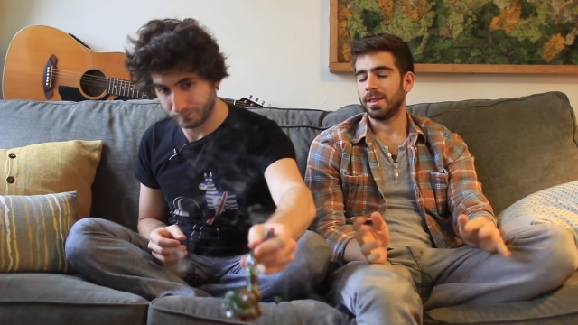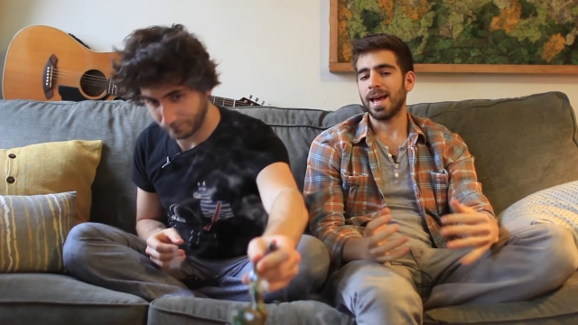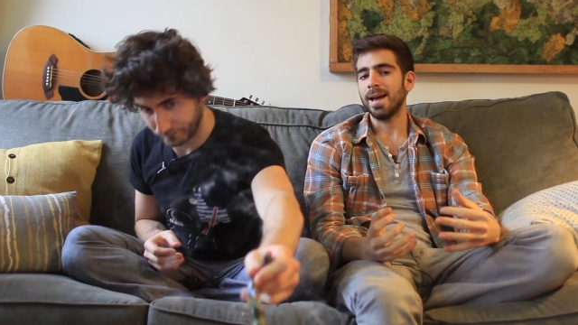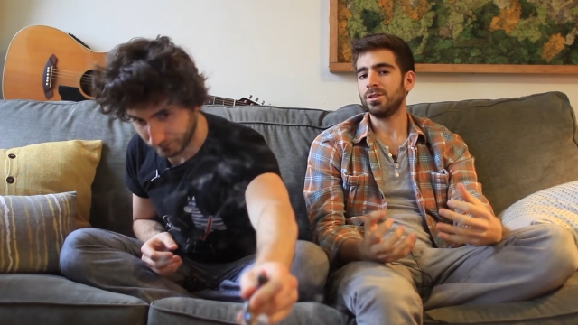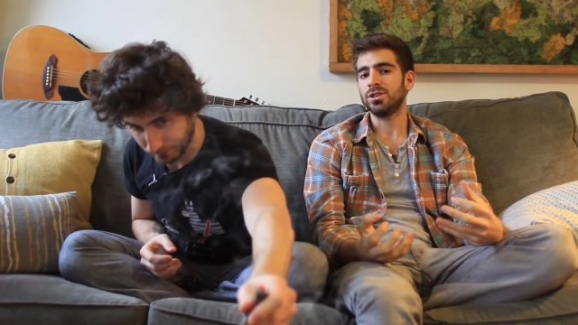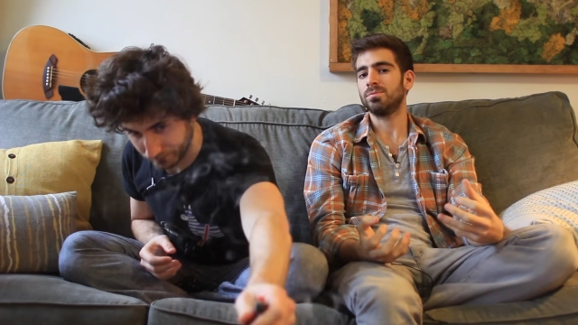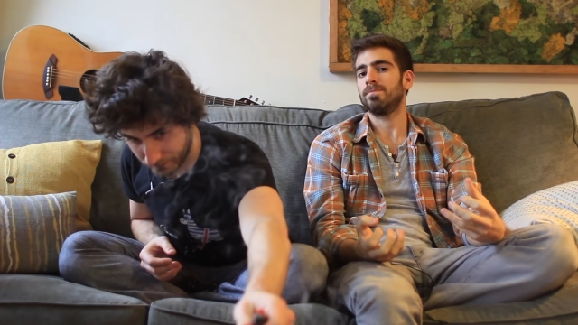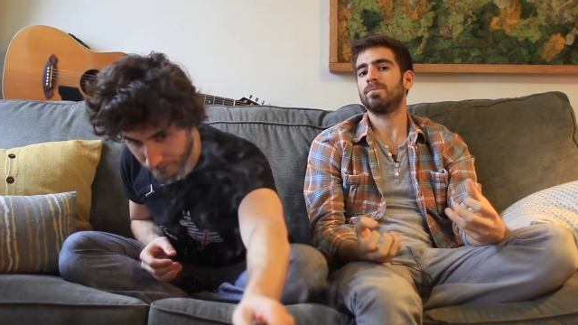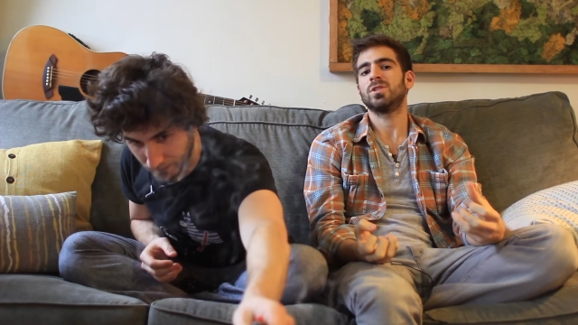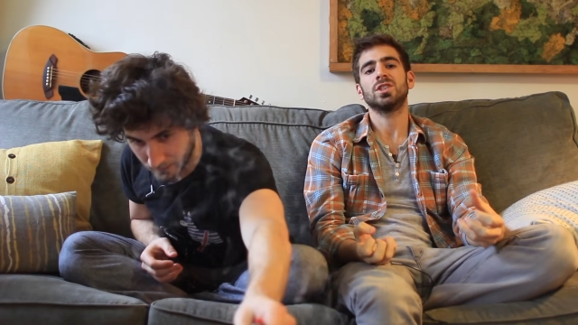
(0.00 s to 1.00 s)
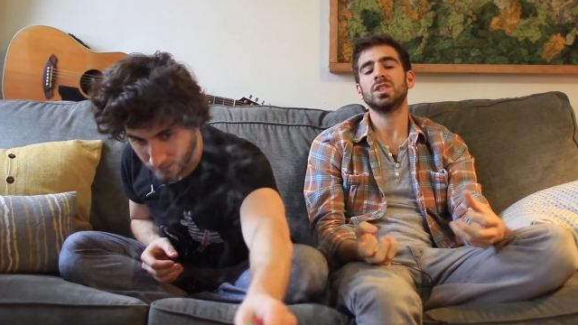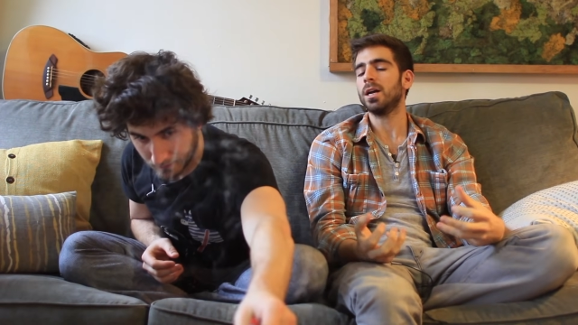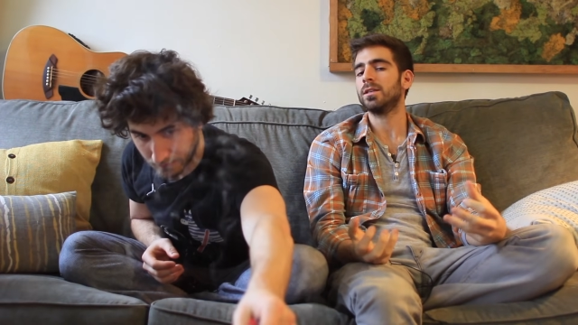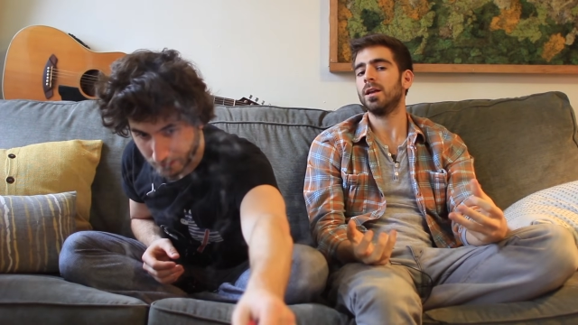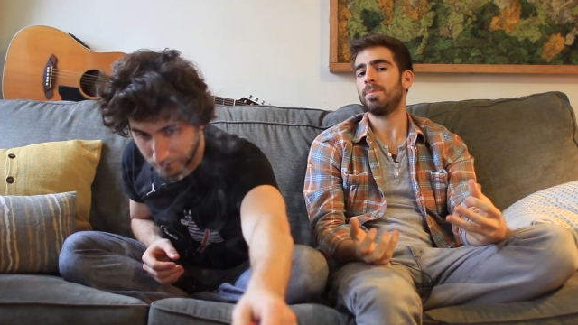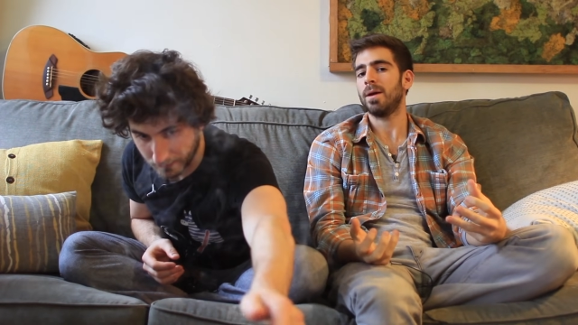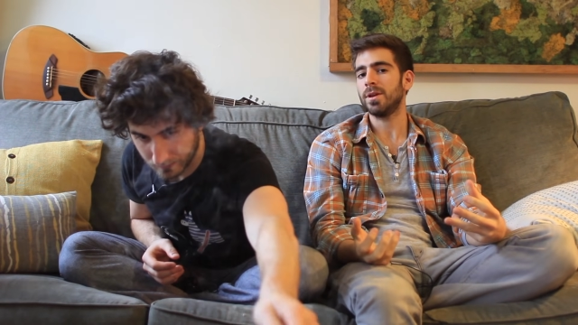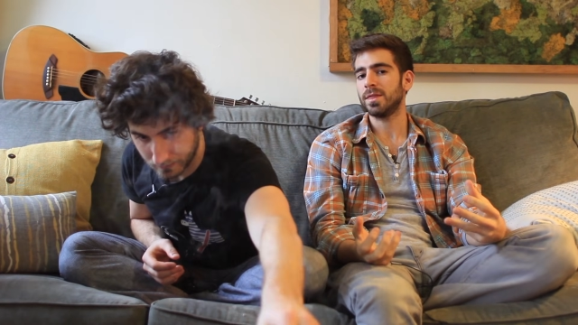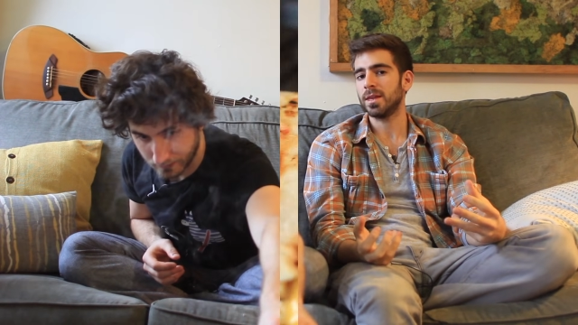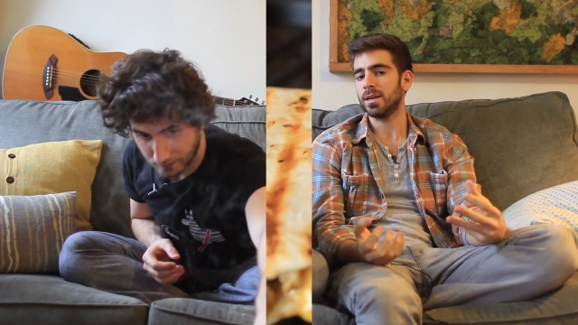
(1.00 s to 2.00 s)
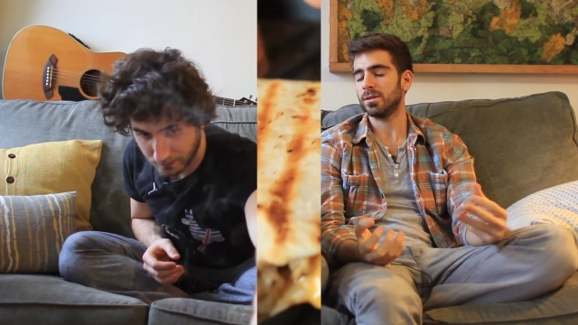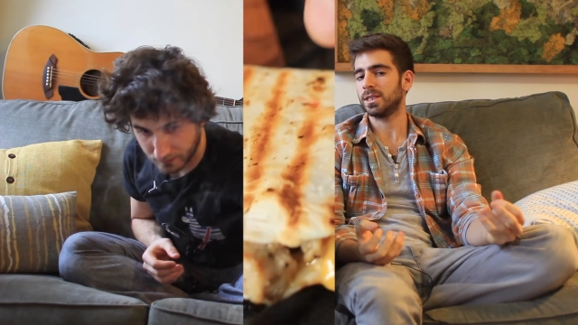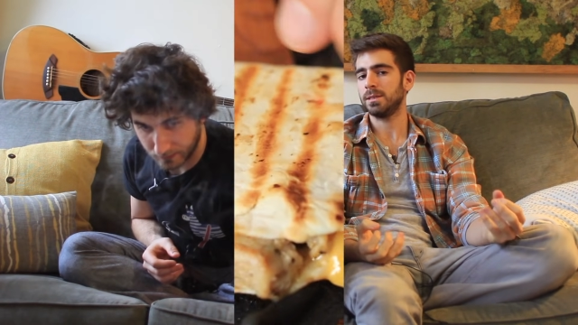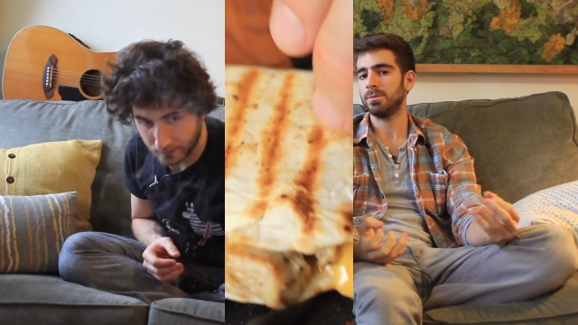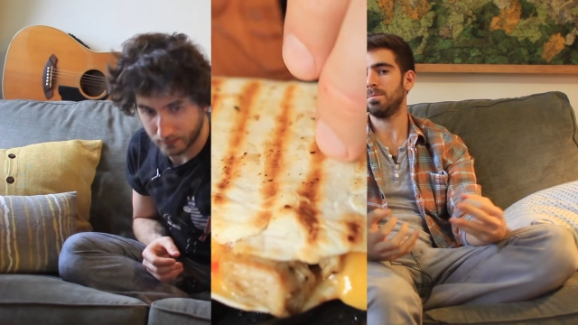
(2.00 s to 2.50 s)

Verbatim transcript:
Speaker 1: That just sucked up everything. It seemed